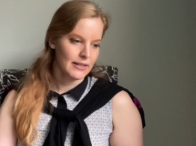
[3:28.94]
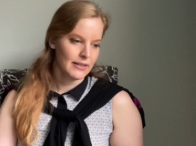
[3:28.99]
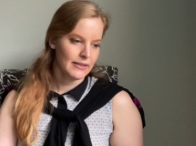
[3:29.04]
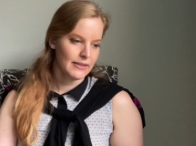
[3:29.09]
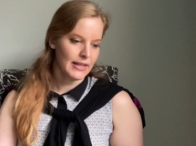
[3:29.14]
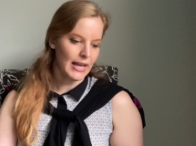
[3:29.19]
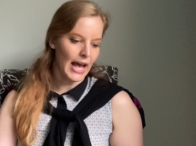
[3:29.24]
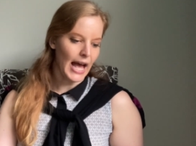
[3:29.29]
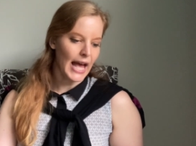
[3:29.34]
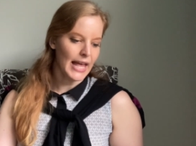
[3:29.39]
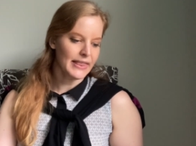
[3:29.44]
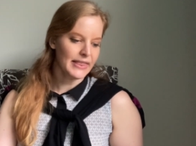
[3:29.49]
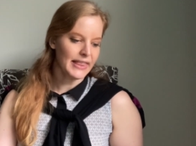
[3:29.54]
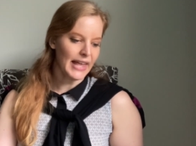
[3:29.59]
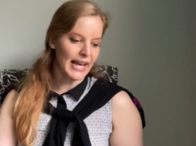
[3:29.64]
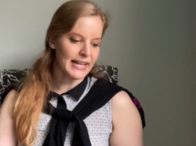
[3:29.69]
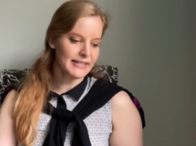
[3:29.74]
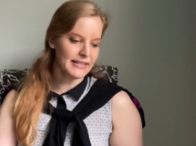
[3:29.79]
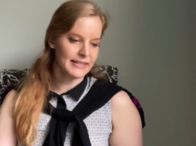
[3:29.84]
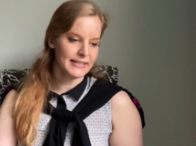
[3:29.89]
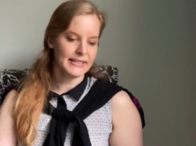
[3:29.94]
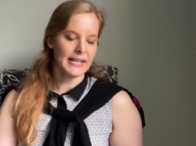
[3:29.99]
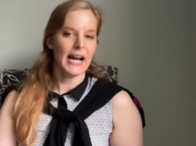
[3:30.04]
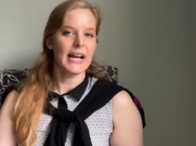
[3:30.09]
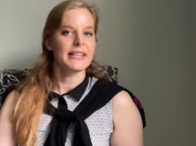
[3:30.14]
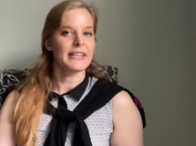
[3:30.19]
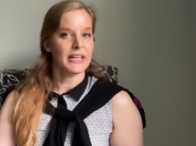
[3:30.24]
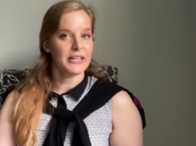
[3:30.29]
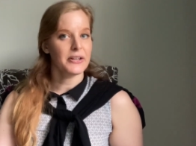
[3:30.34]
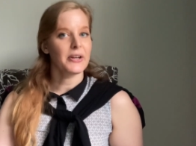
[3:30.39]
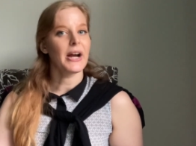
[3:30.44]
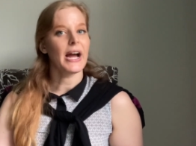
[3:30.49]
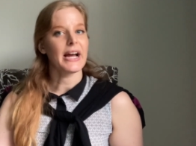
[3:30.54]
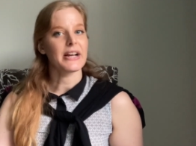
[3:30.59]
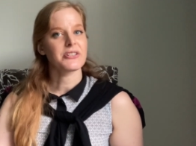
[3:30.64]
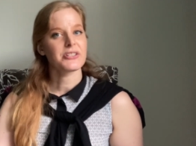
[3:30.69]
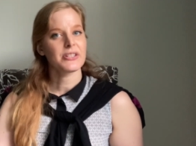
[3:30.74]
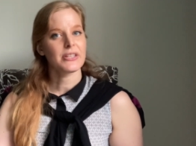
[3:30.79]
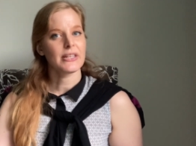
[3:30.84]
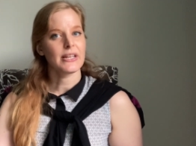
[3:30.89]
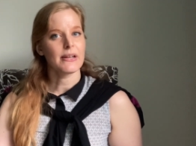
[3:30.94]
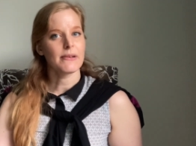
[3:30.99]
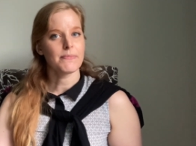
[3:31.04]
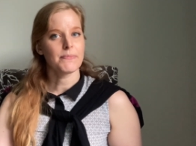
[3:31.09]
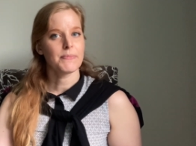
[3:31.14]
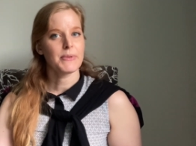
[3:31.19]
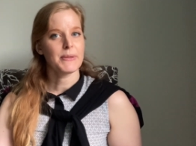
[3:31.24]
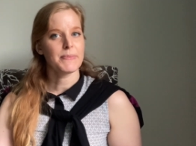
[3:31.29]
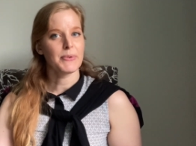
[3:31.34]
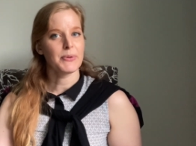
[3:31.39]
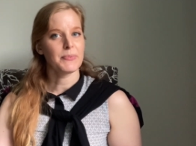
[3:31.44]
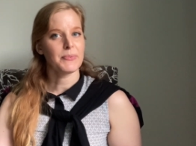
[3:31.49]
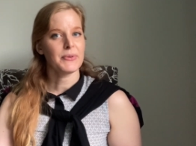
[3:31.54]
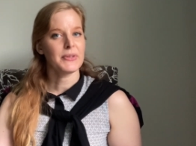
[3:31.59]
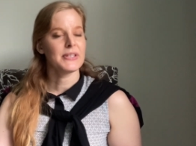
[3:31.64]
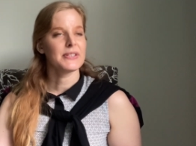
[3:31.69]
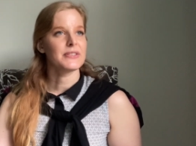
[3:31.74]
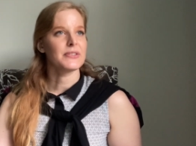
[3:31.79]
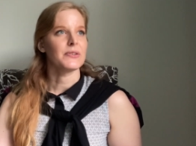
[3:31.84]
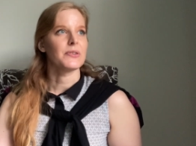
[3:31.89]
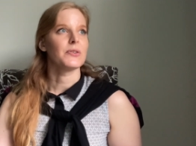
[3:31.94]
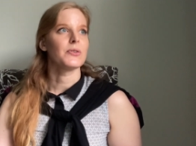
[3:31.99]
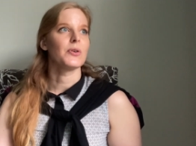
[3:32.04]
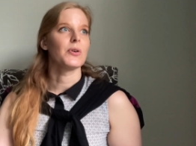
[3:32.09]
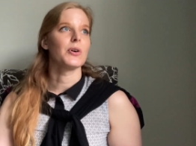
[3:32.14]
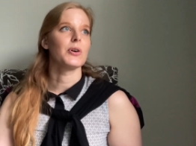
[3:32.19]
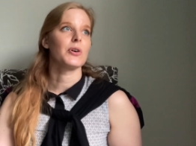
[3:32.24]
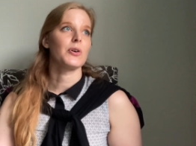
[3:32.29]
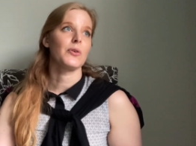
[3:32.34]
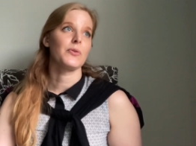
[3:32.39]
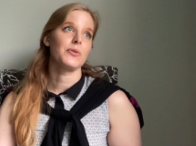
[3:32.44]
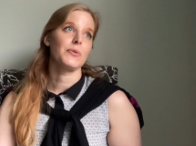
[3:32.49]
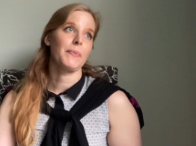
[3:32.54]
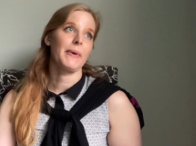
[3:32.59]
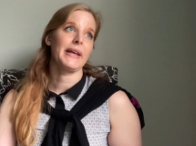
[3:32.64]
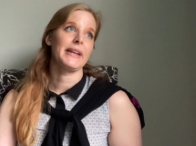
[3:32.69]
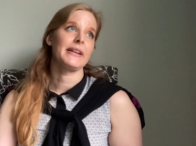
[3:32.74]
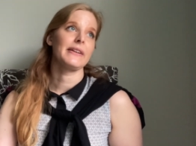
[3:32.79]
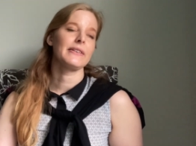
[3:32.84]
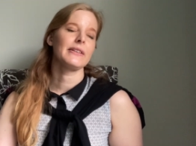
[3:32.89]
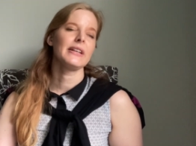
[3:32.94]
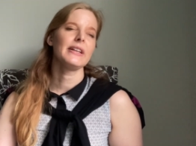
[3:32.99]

then that's a sign that you're actually a people pleaser or codependent.